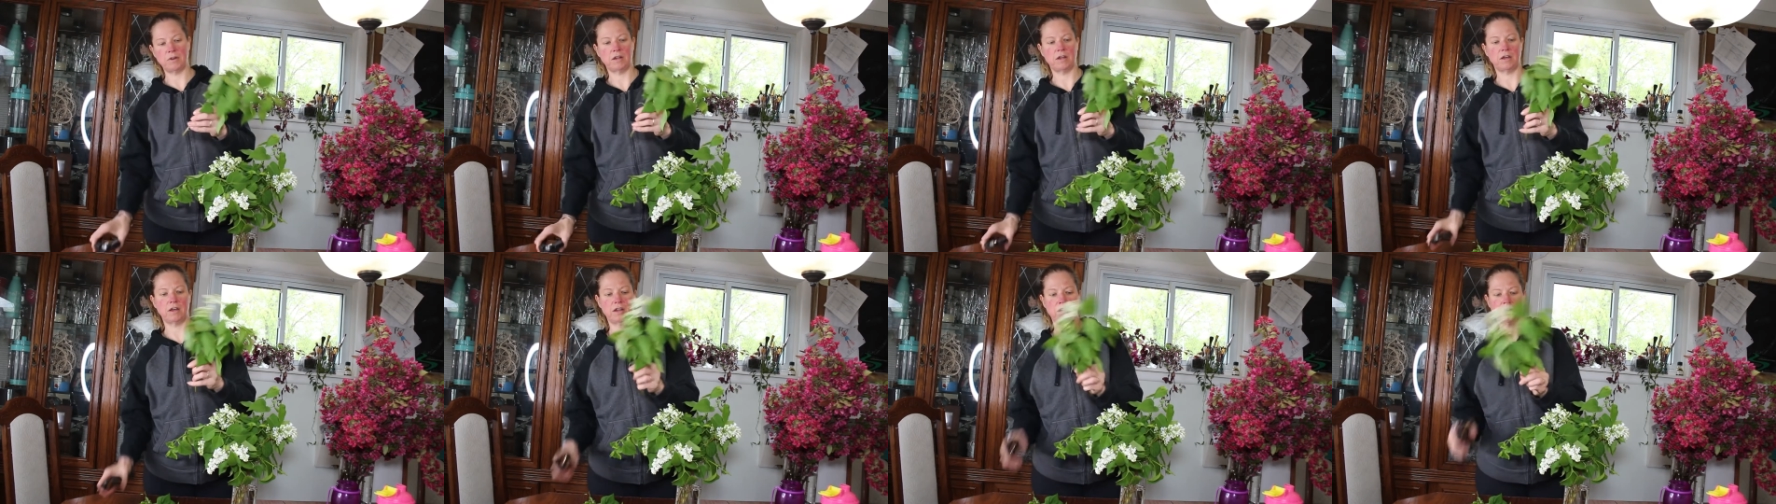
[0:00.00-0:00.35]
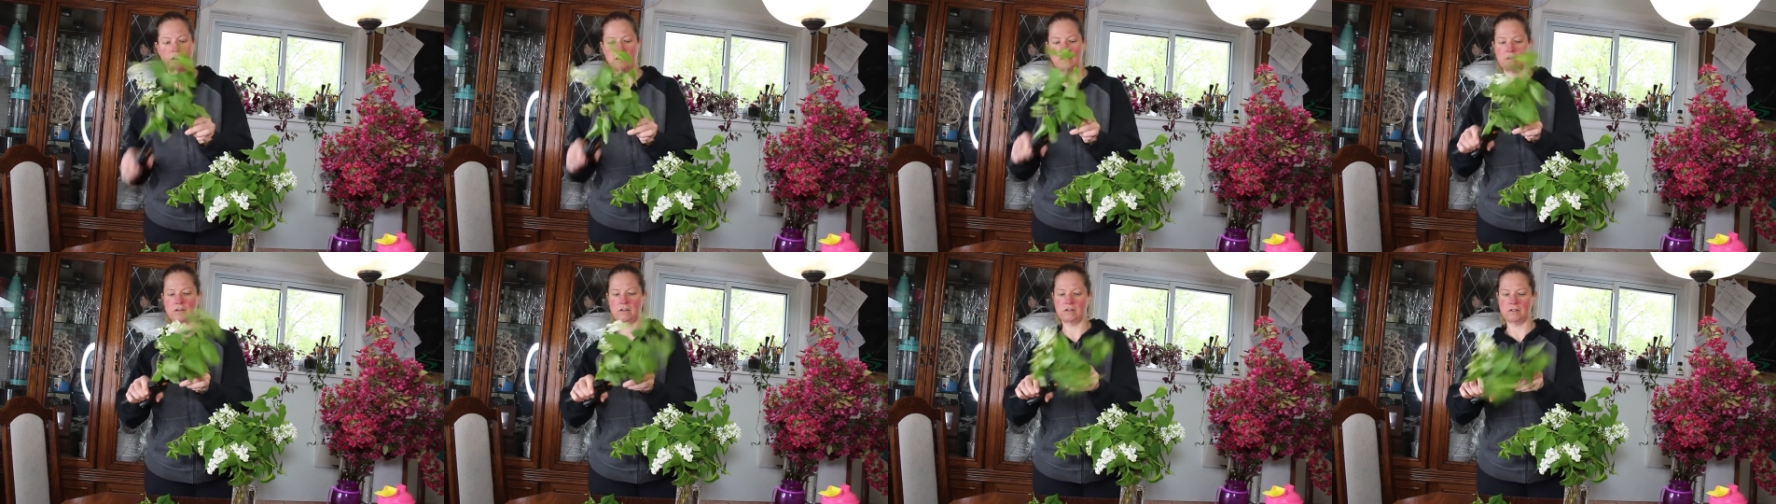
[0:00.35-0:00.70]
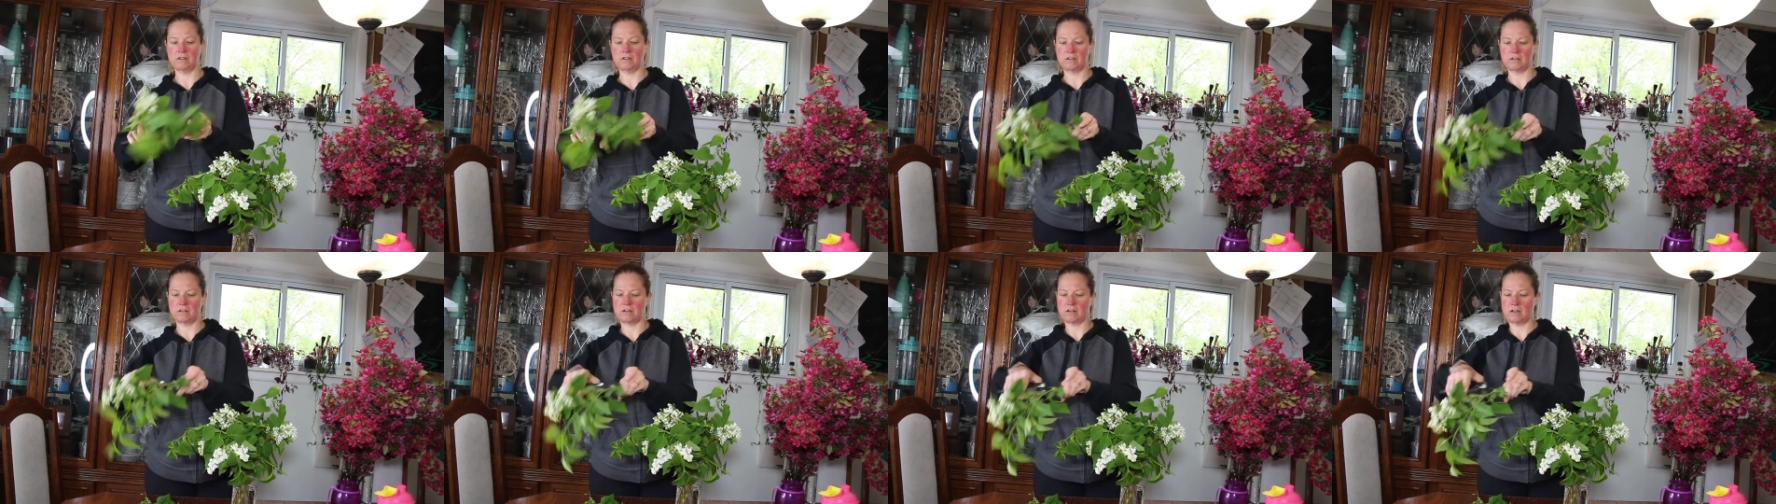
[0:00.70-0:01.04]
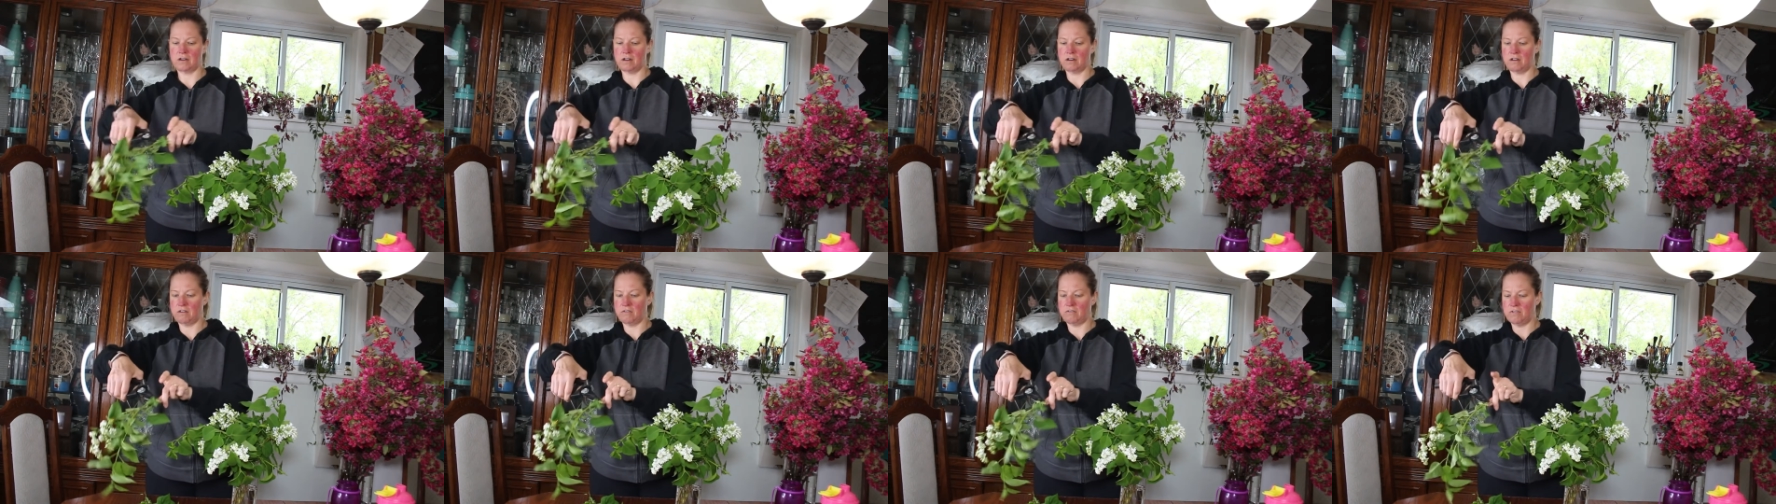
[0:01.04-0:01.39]
higher,
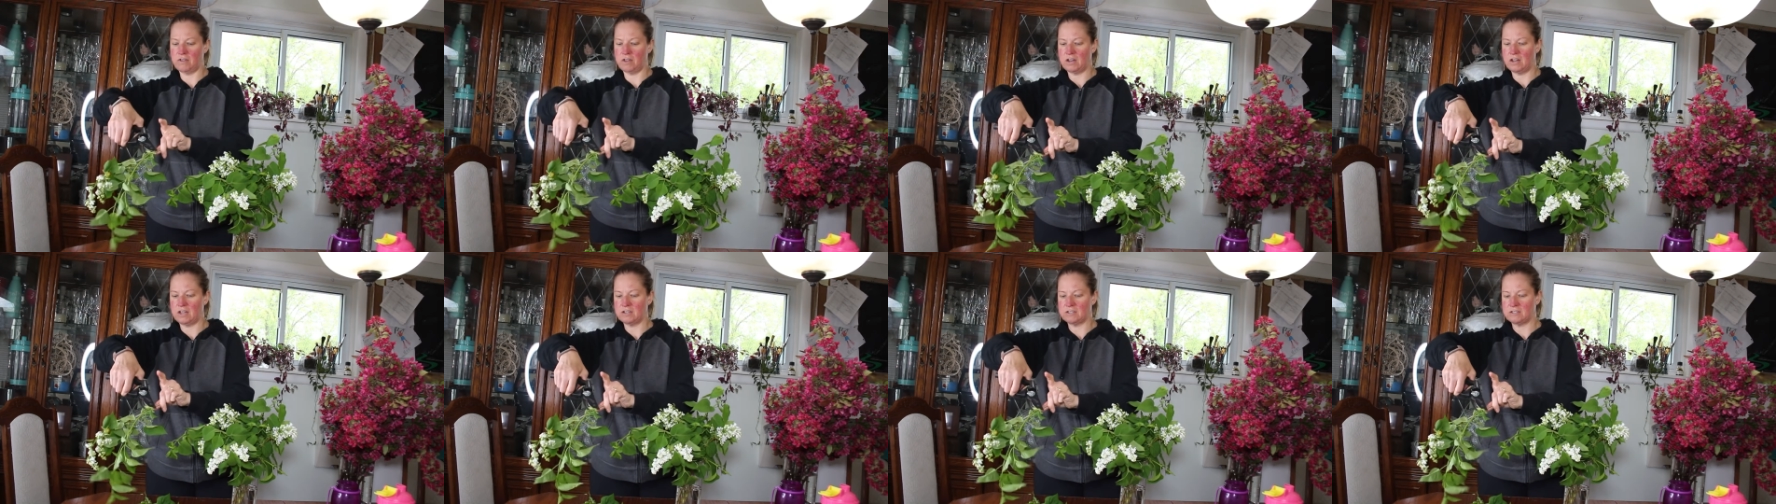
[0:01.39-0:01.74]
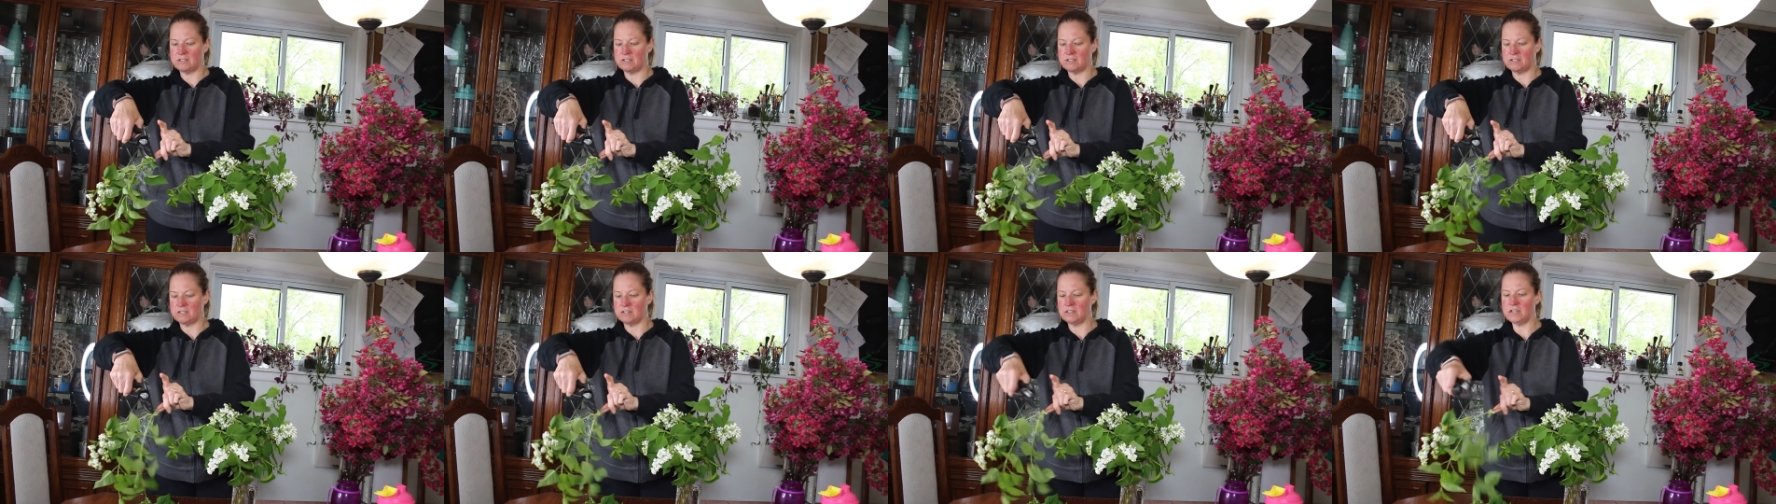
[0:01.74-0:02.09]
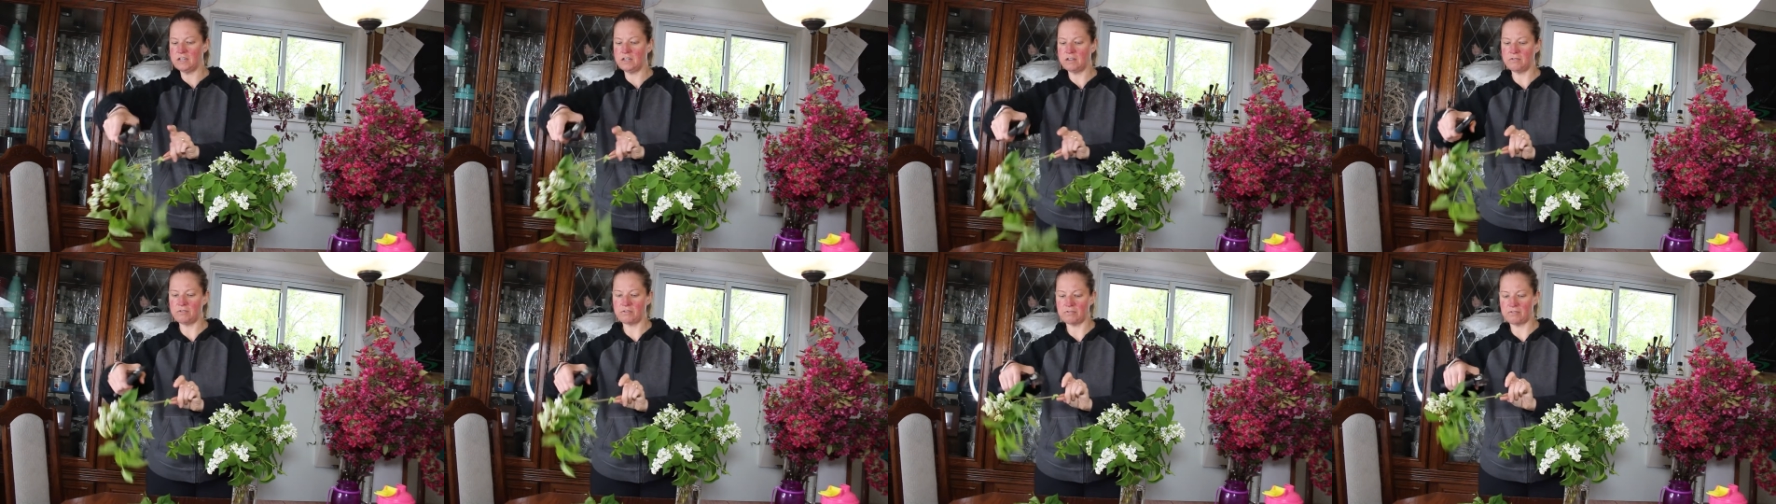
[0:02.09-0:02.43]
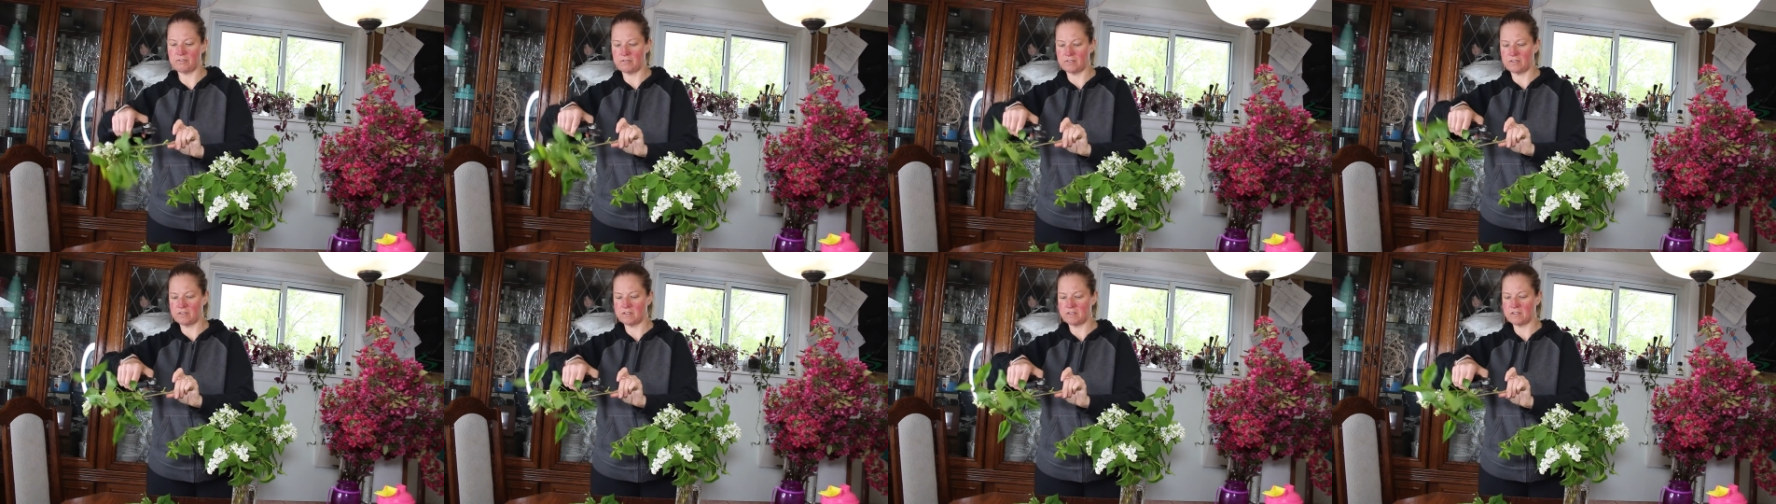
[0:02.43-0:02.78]
cut off that excess leaf.